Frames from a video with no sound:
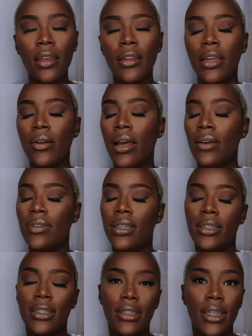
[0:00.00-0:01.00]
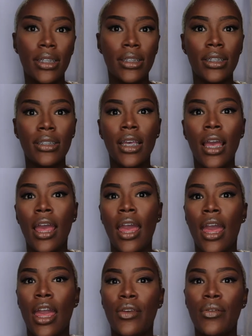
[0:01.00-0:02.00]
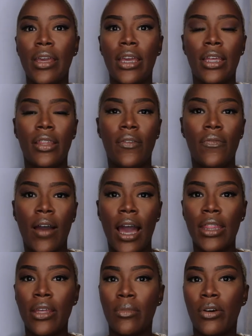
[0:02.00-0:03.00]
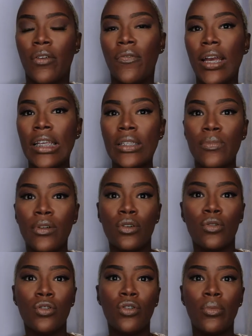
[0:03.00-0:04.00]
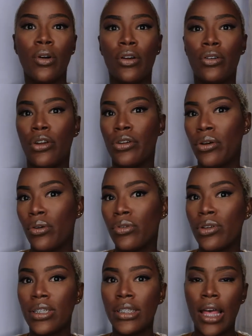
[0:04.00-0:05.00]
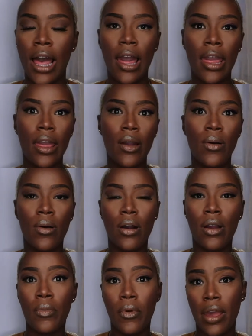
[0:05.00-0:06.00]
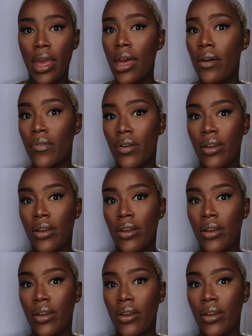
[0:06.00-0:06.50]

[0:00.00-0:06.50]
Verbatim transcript: they don't have any diseases and you can either find them on a facebook group or on a donor site or wherever